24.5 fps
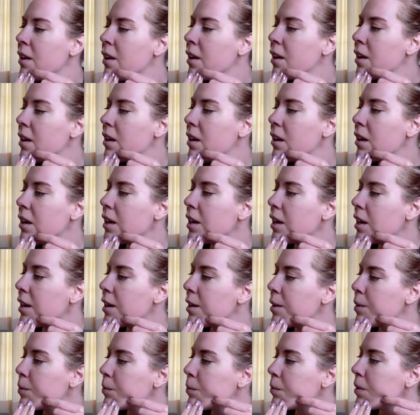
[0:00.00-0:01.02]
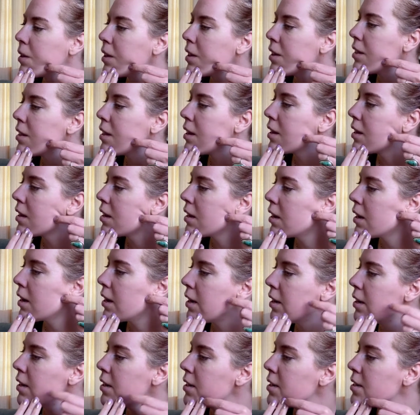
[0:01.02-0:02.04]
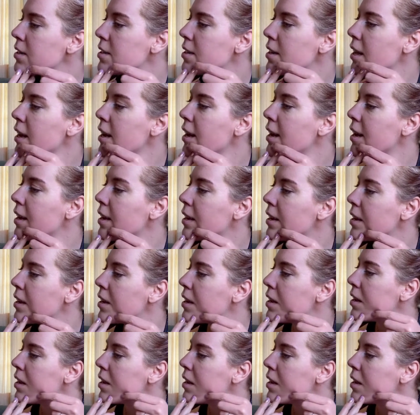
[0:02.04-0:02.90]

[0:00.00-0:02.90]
And then areas that